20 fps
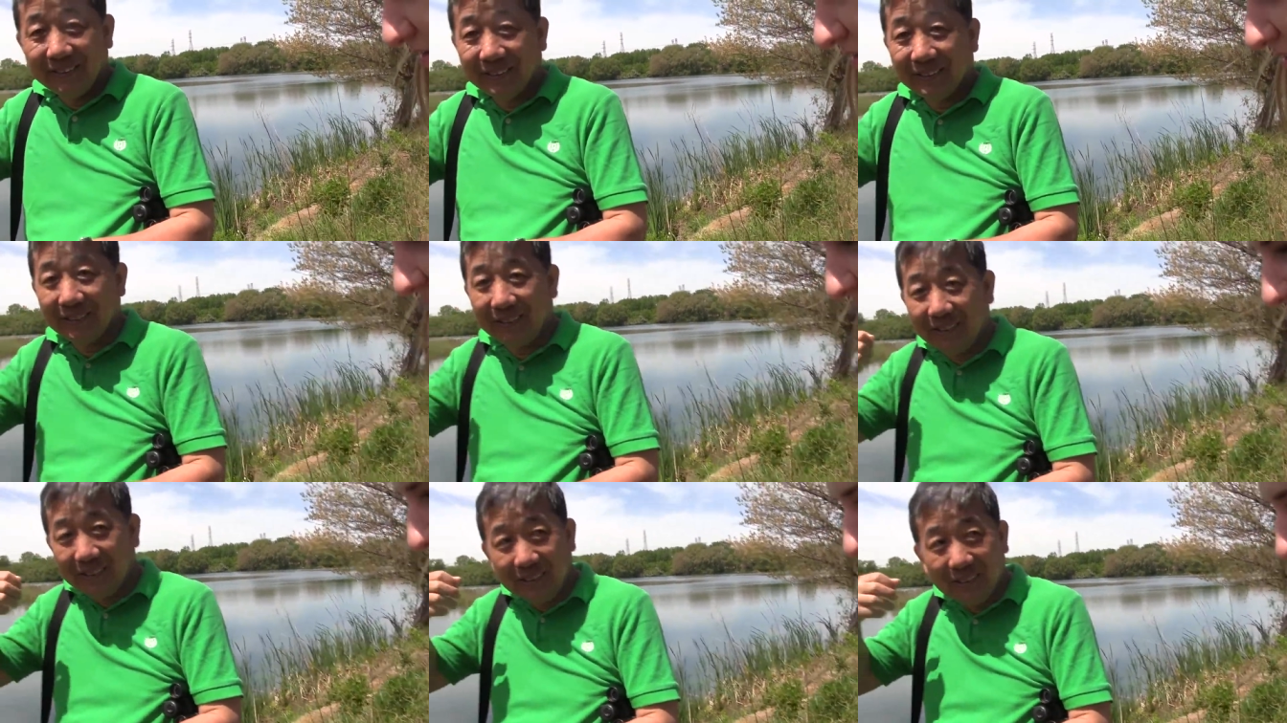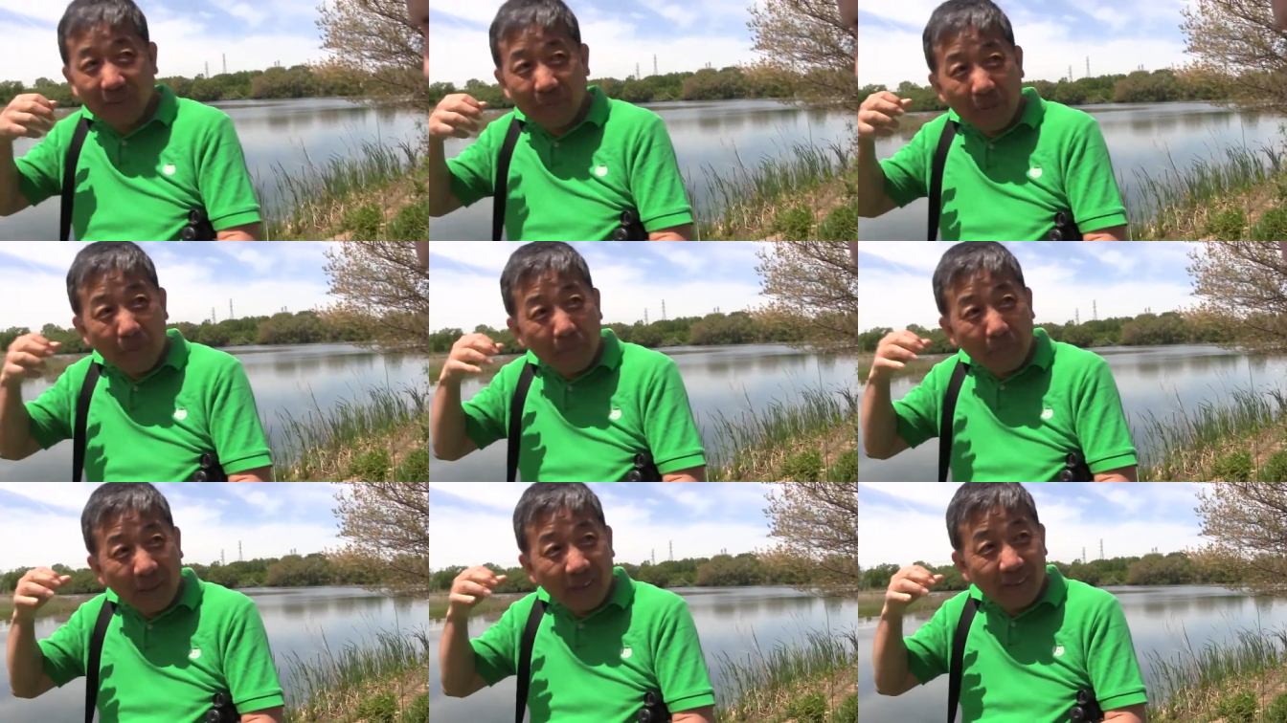It's a little
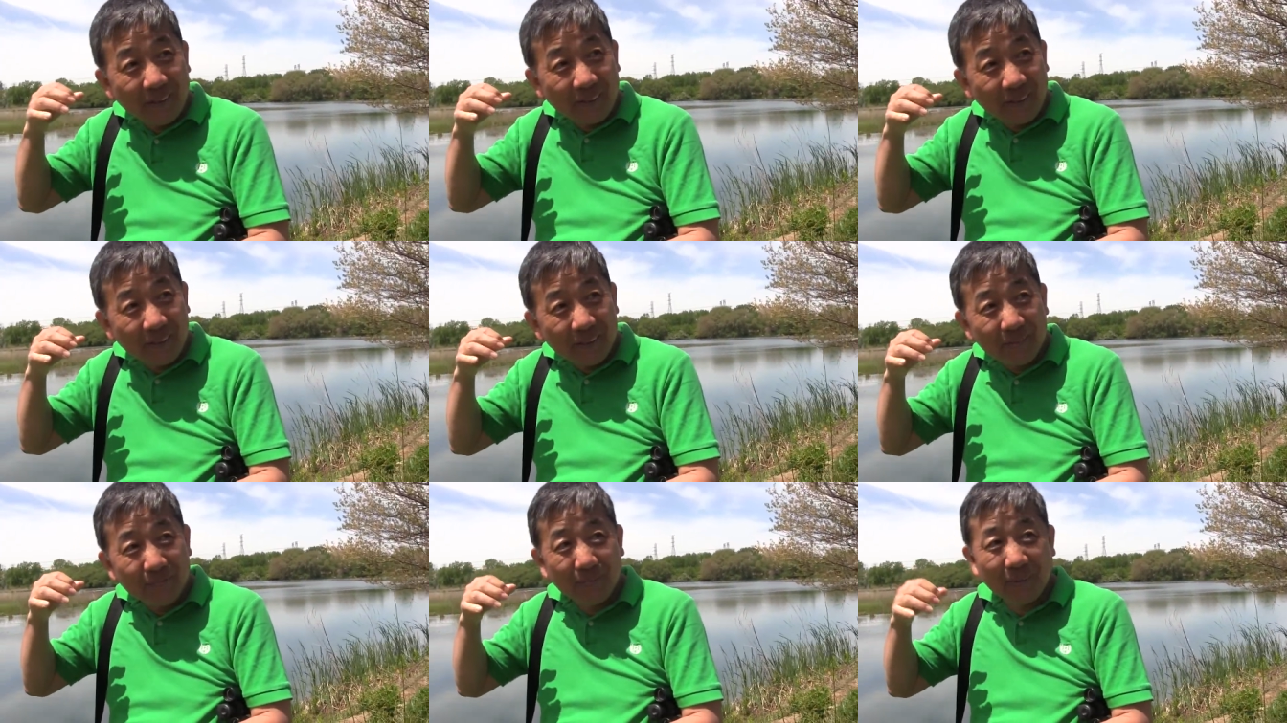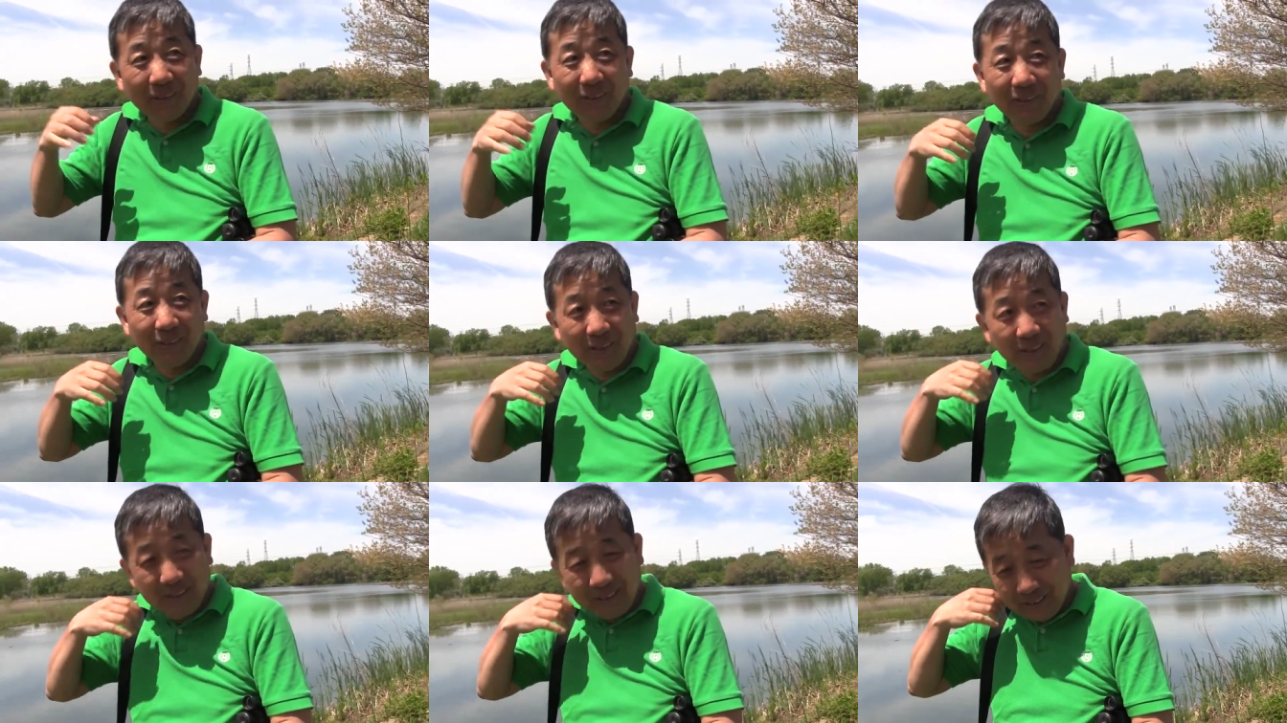bit bitter, but
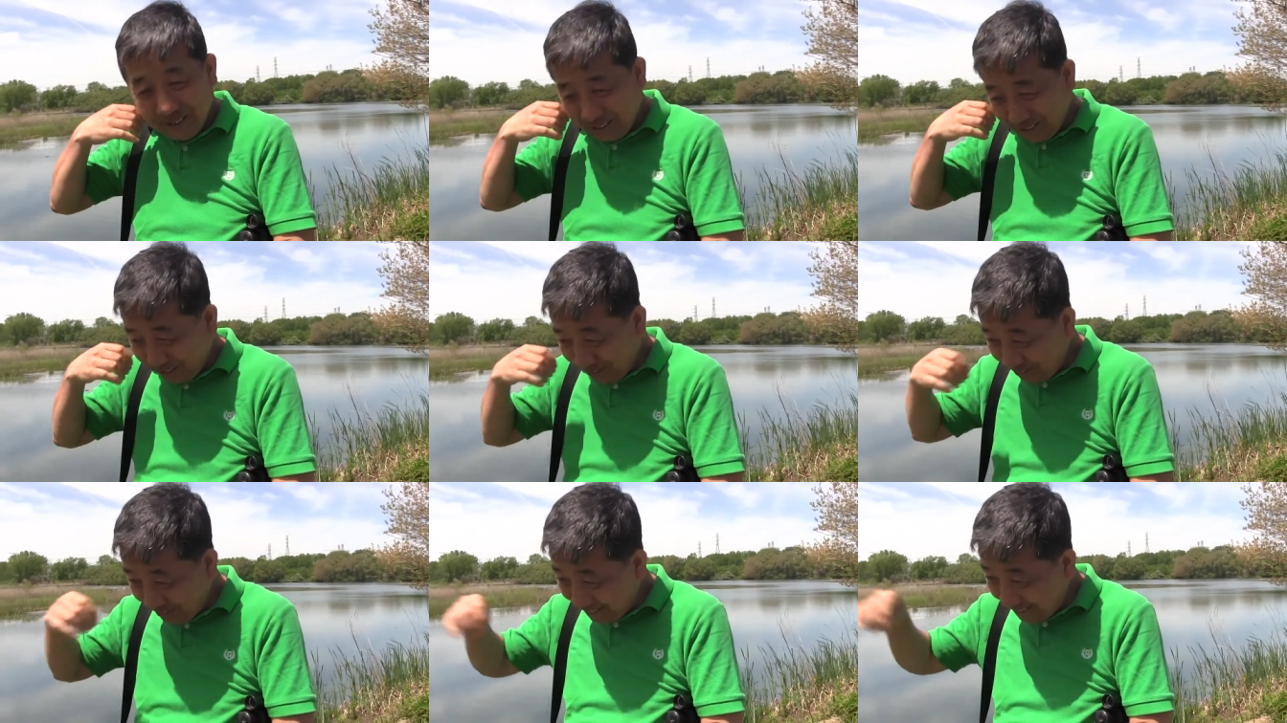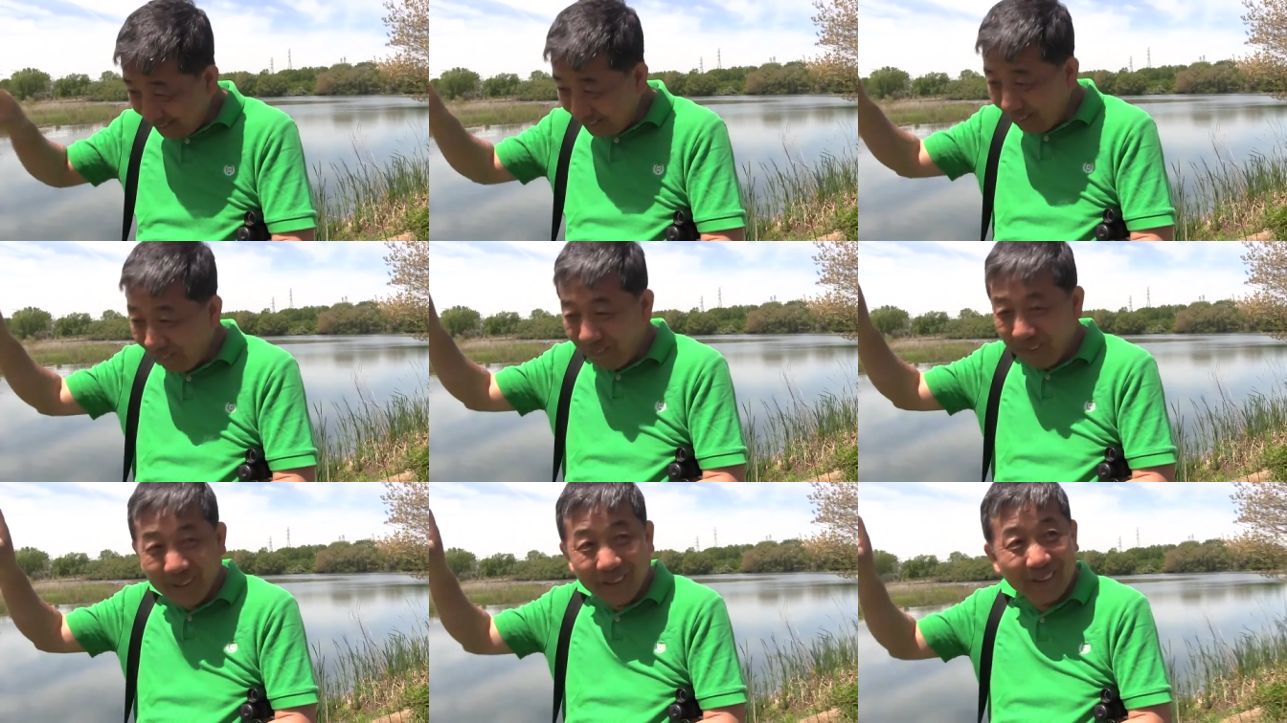again, soak in
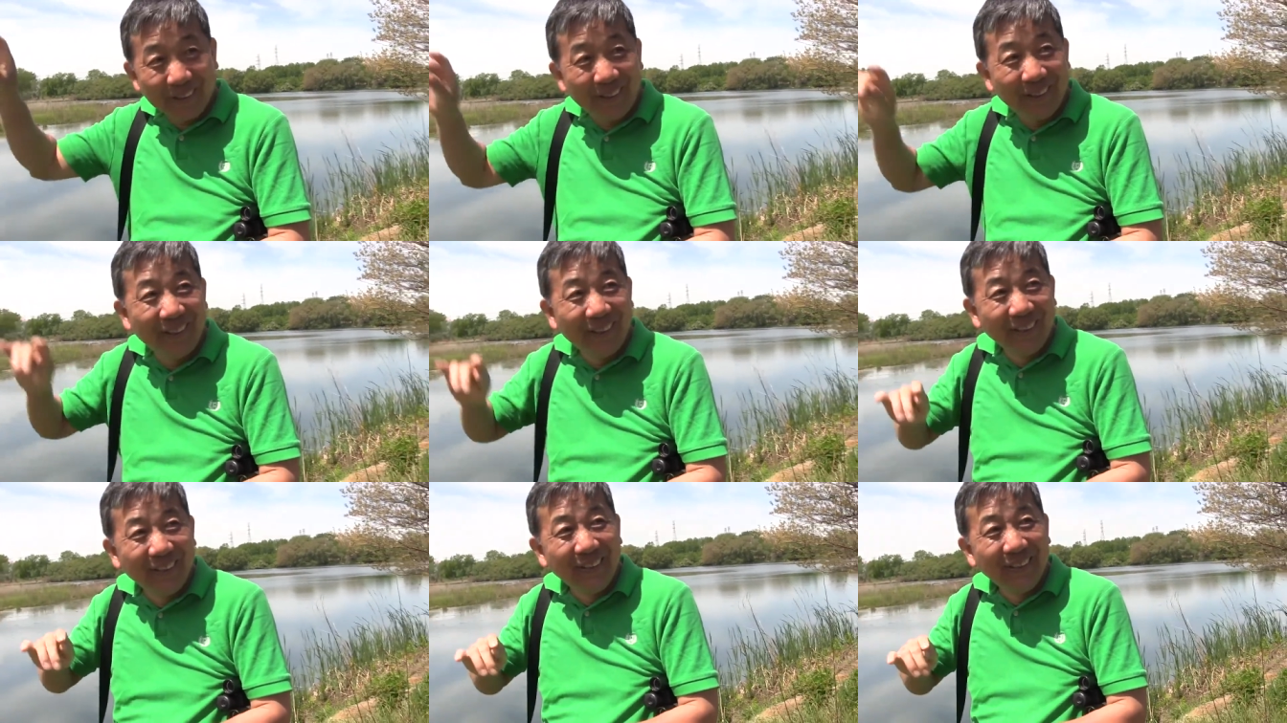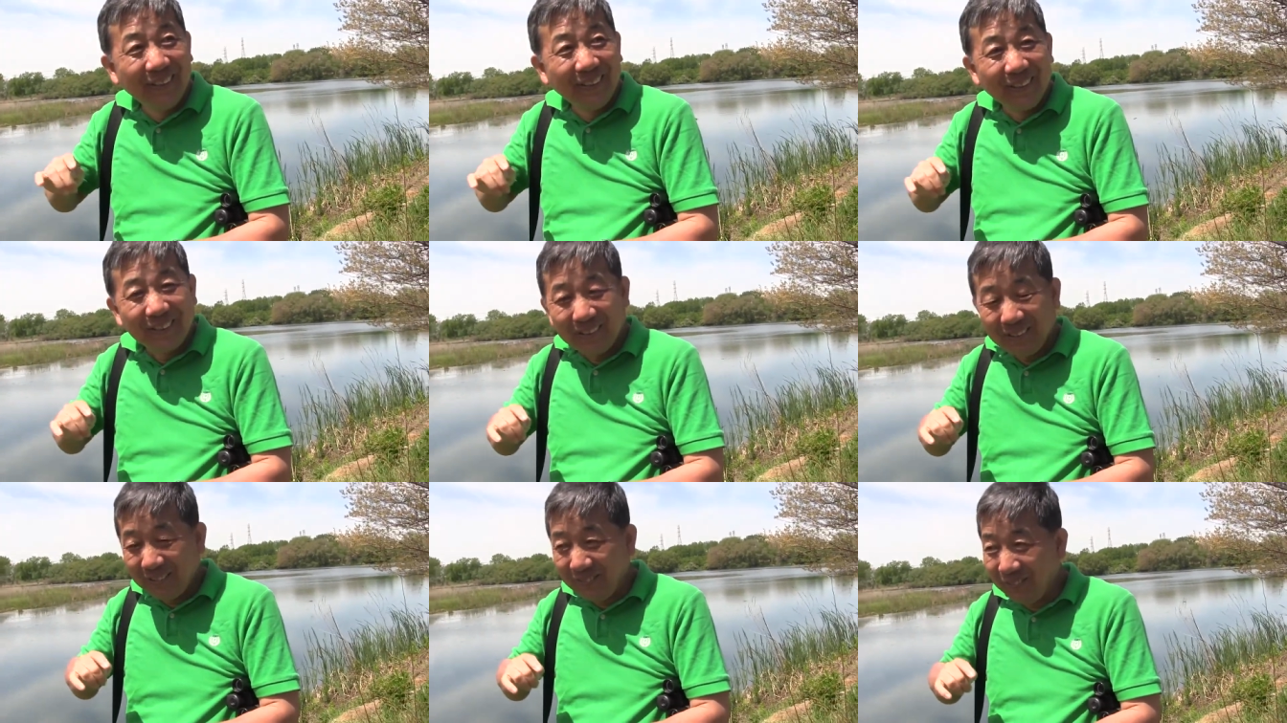the water mm-hmm.